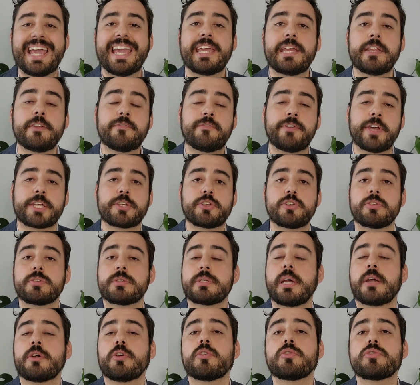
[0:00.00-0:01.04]

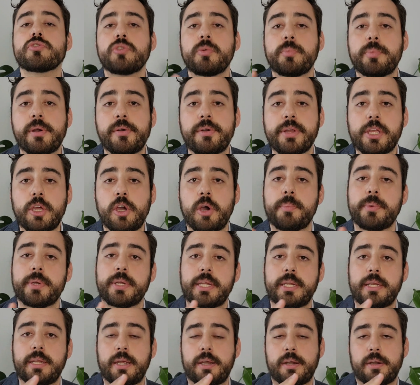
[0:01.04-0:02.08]
Infections are also very common
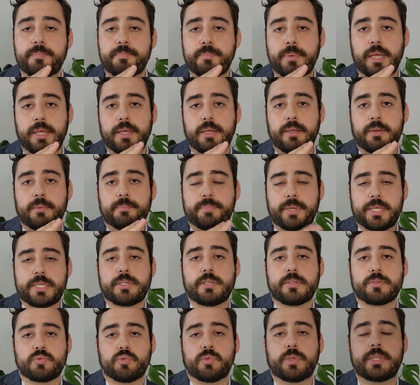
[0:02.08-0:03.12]
in our
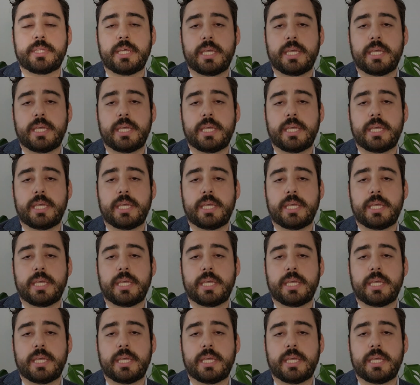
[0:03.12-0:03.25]
patients with